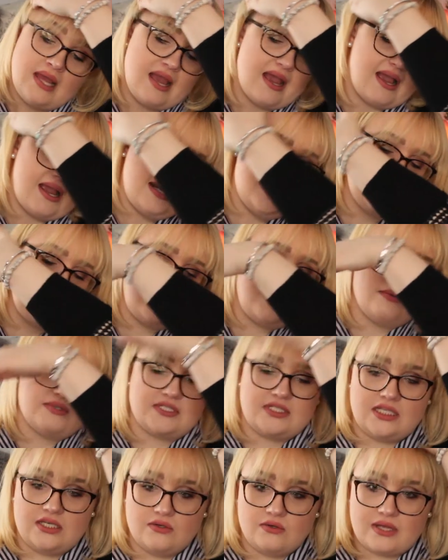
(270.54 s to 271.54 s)
I just thought it was
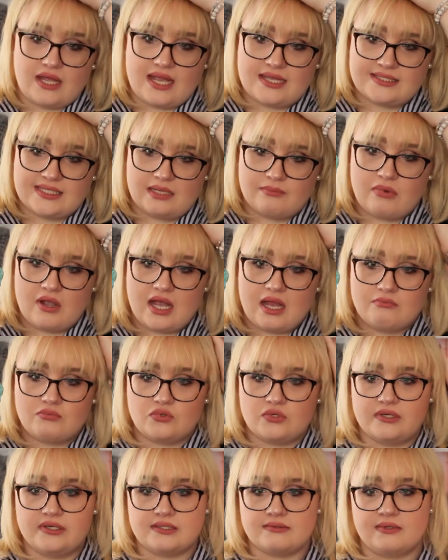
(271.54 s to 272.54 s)
cute. It has like palm
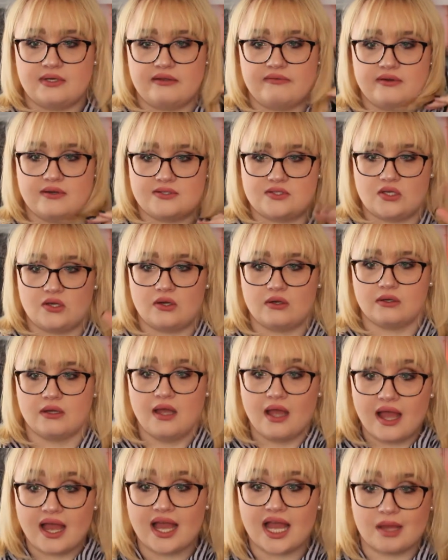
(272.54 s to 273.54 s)
trees, whatever, so
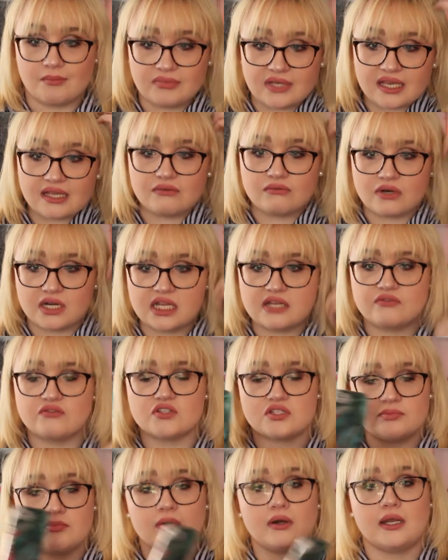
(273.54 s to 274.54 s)
I'm getting ready for
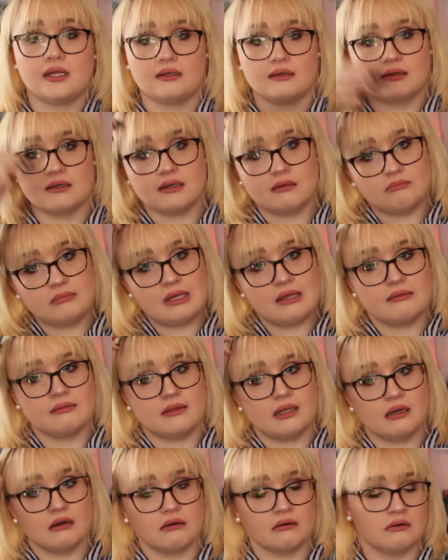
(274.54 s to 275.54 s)
spring. I'm getting
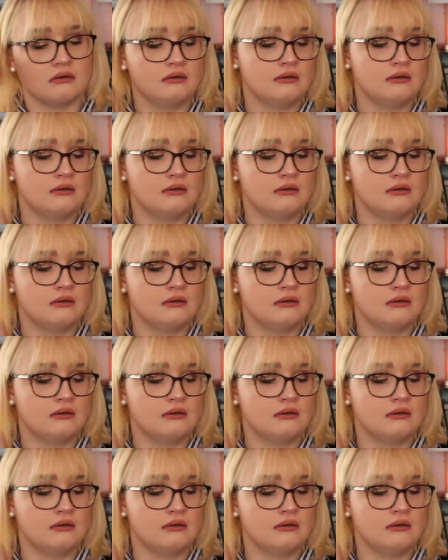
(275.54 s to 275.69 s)
there.